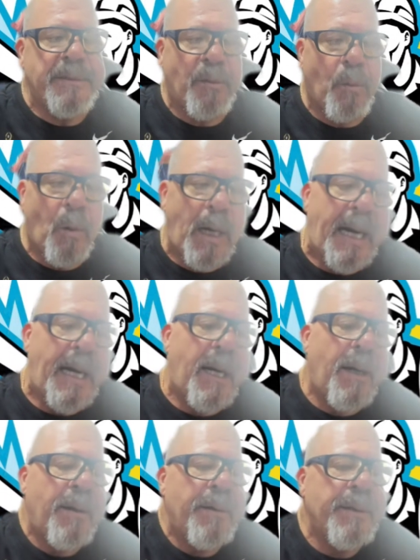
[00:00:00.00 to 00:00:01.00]
are
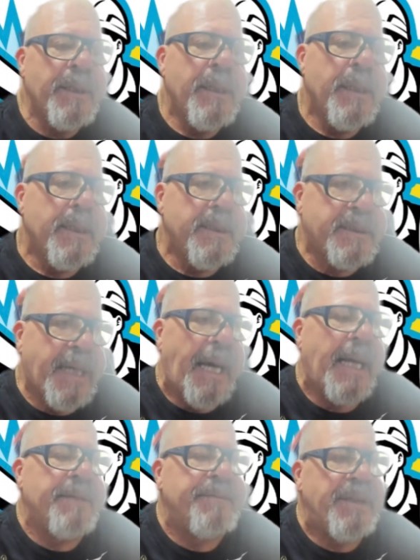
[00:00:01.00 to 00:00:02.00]
wired, it's
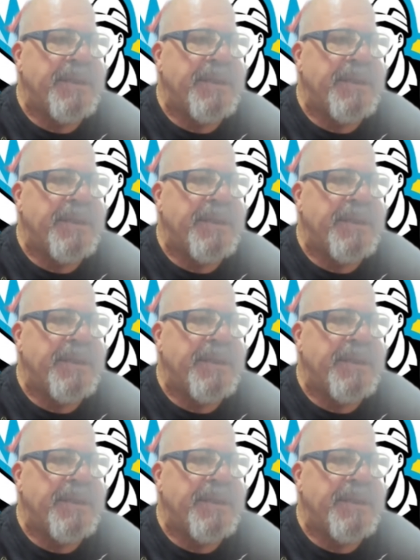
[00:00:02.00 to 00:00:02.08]
kind of in